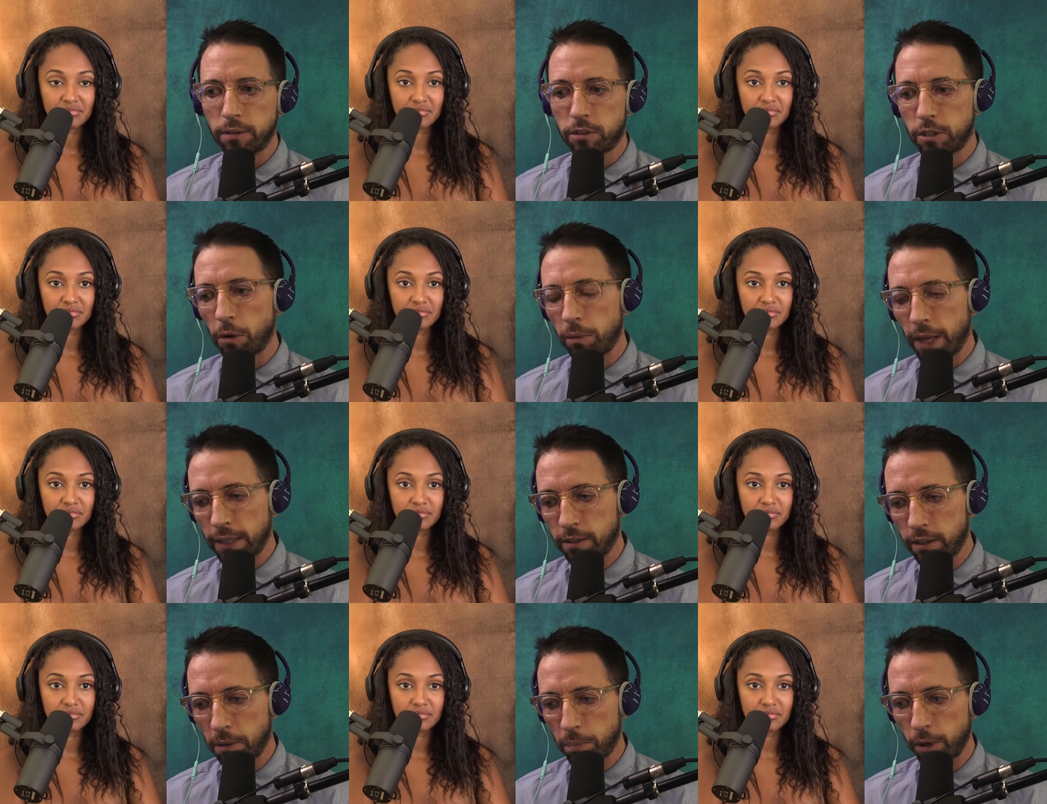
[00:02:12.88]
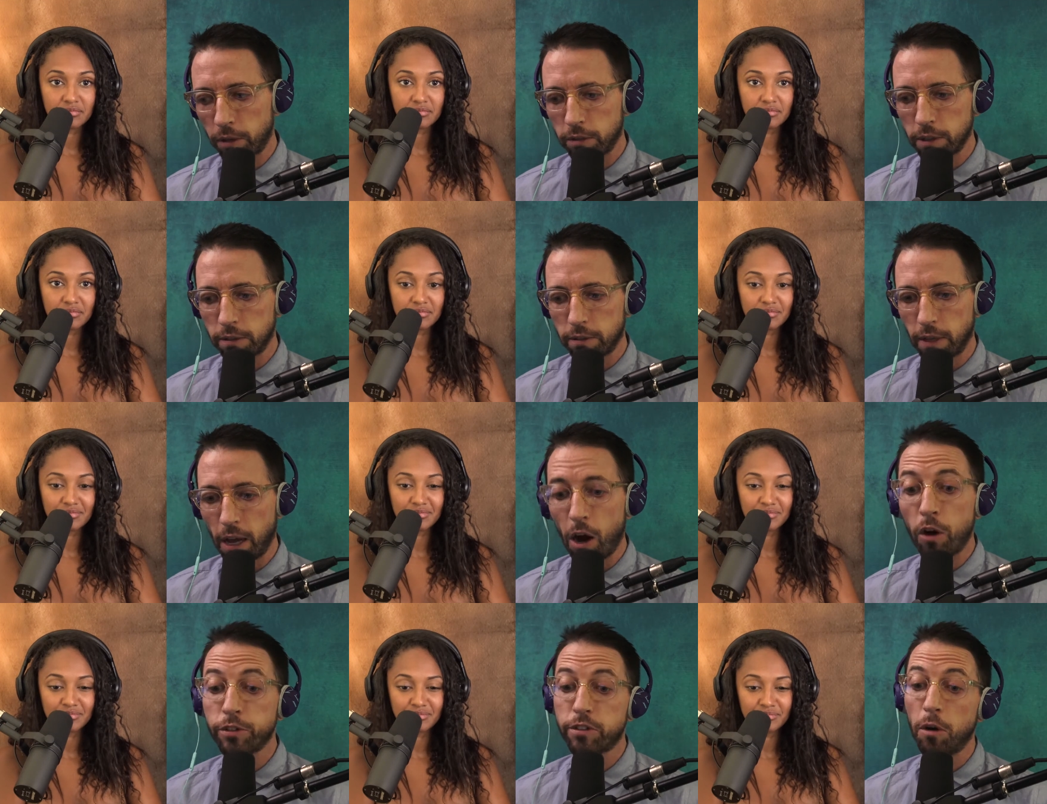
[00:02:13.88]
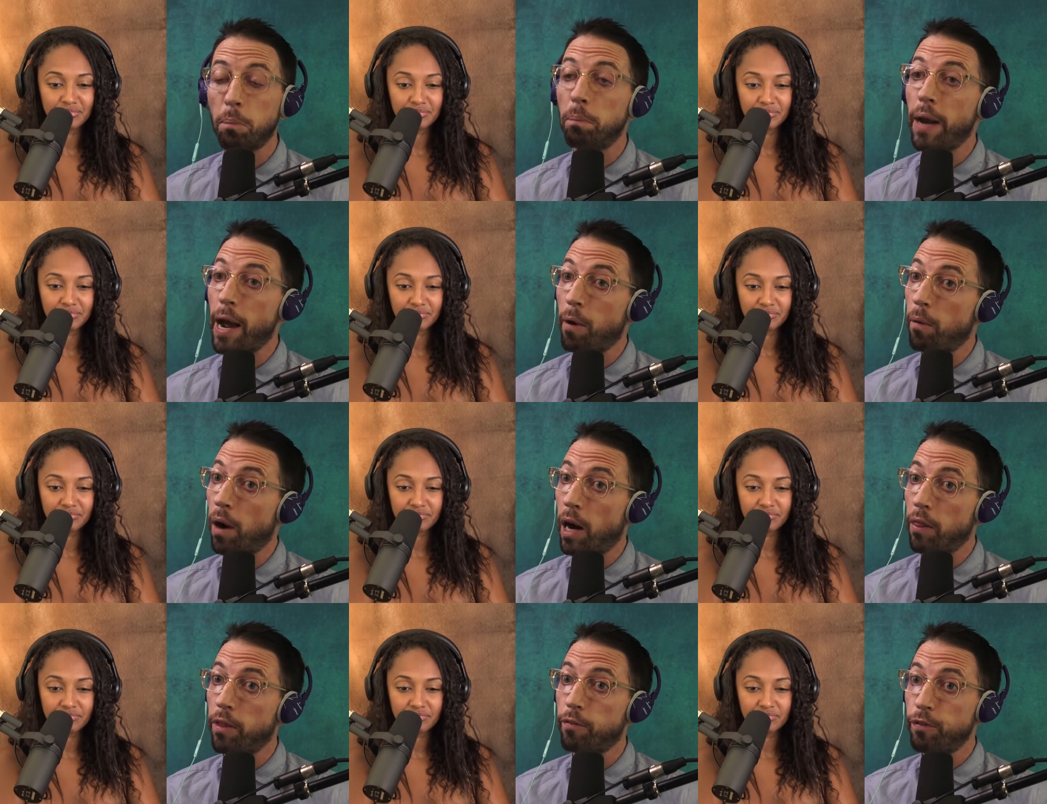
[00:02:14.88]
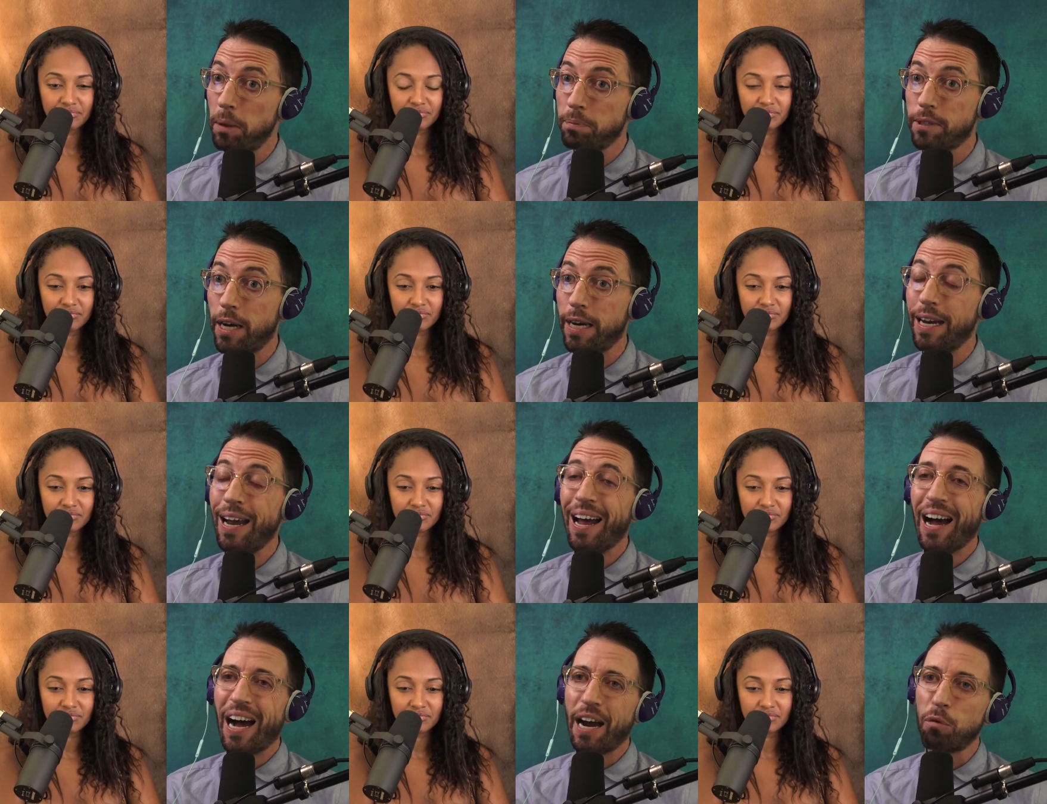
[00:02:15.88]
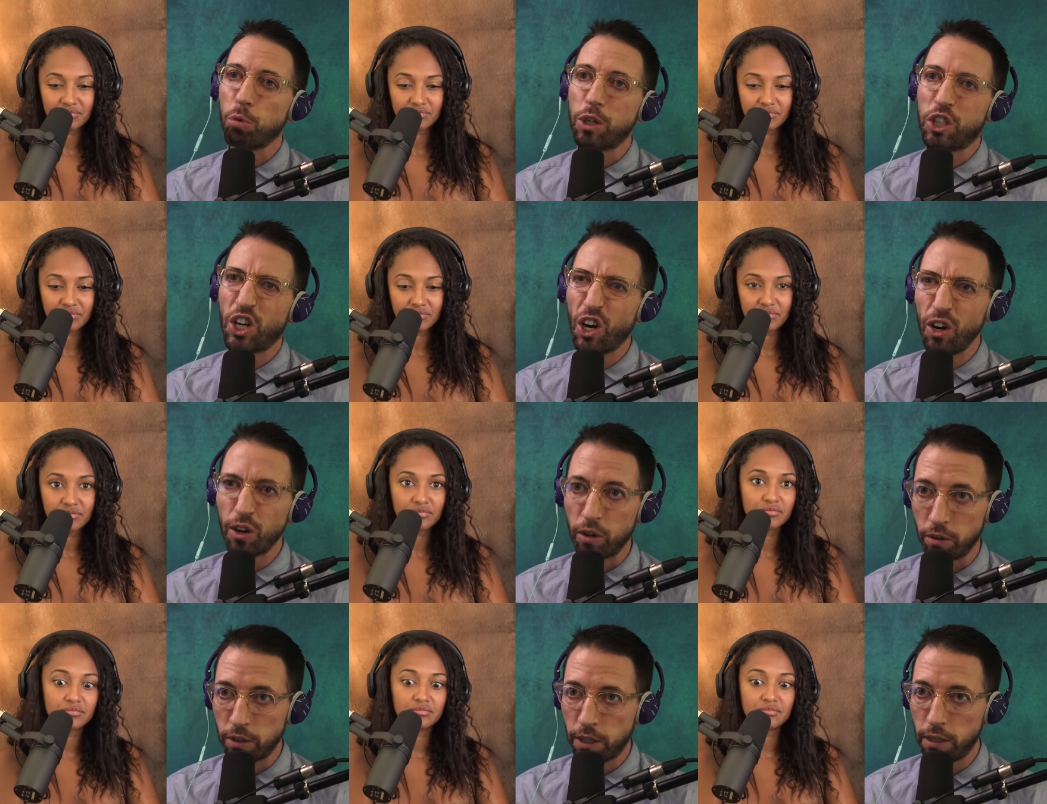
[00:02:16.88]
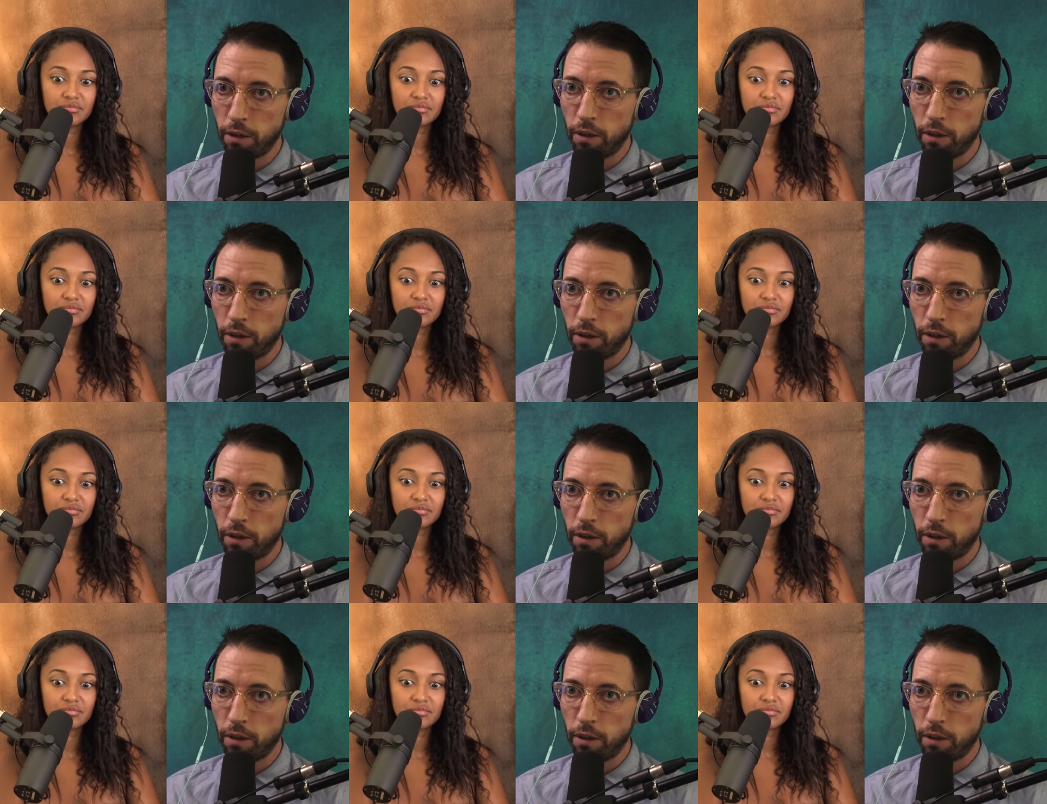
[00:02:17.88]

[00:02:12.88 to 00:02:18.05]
Speaker 1: So that's a dumb purchase. Also, now on the flip side, I returned